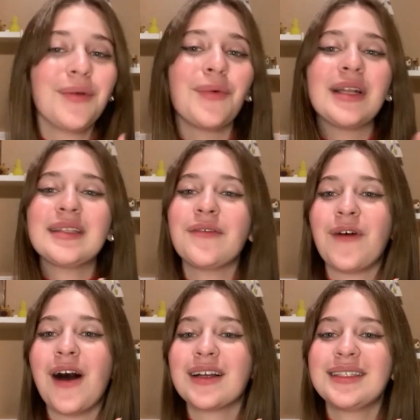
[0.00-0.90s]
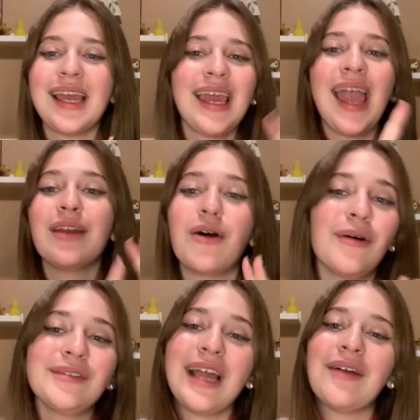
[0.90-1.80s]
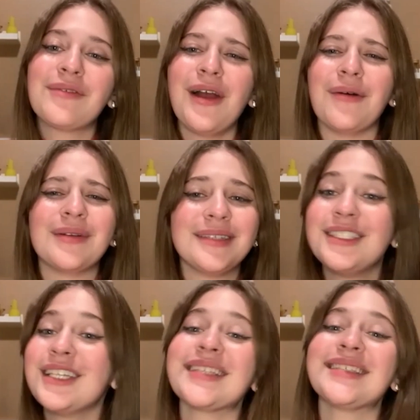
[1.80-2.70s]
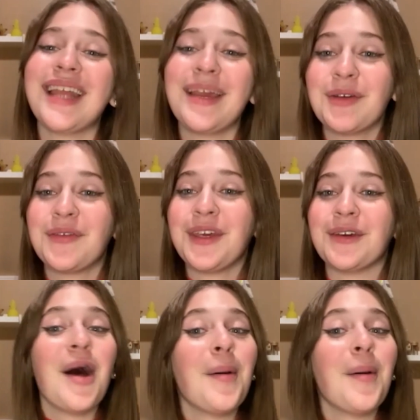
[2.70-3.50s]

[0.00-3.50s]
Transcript: What Does the Fox Say, and Old Town Road, just to name a few.